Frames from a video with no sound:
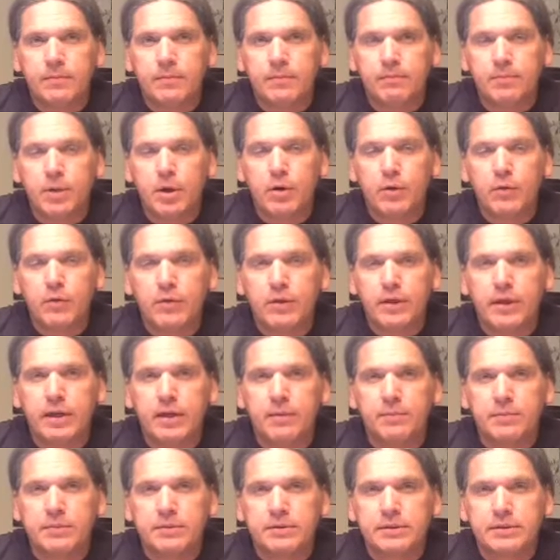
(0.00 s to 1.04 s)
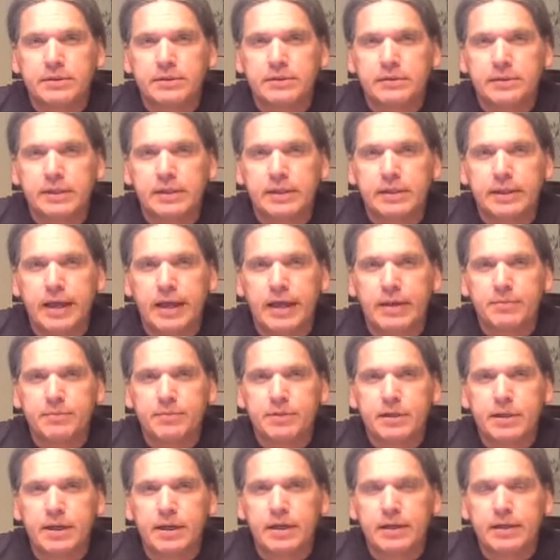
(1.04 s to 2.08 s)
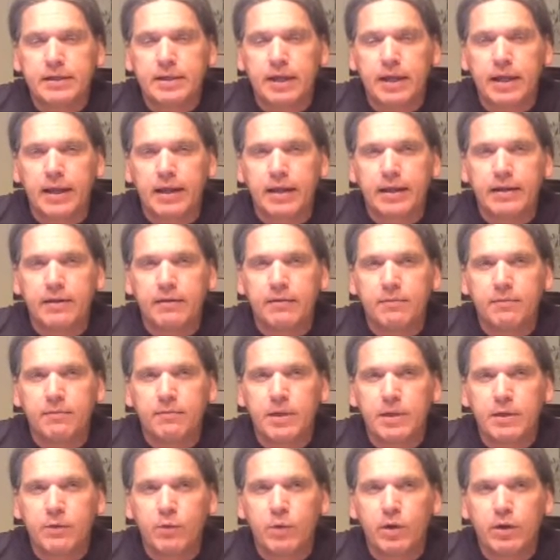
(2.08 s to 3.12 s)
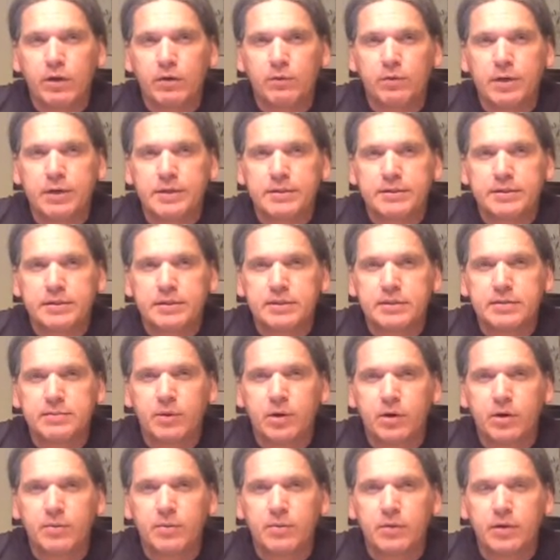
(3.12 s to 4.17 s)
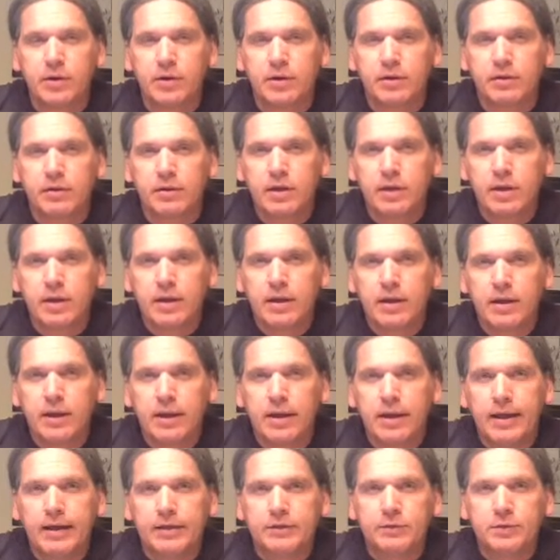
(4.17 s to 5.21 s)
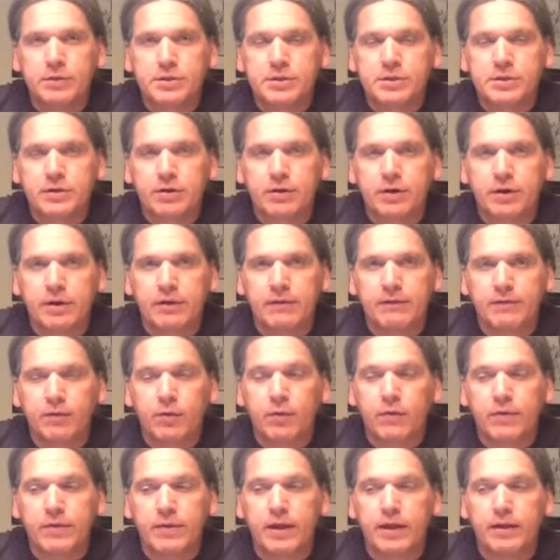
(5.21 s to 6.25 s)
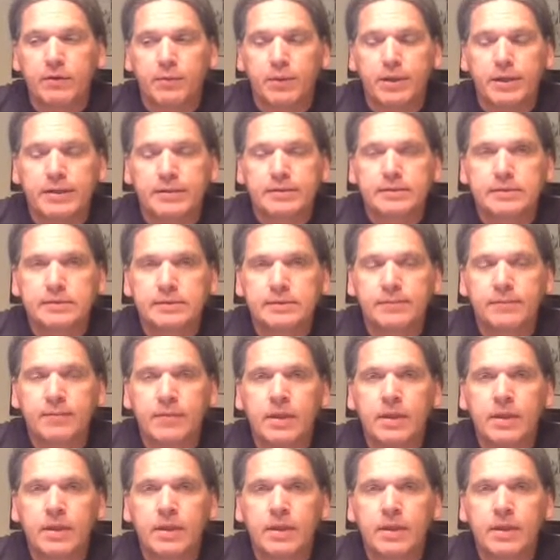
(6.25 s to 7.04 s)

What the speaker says: both get up to see the game tonight and be well rested tomorrow morning as we start at fourth 9 weeks.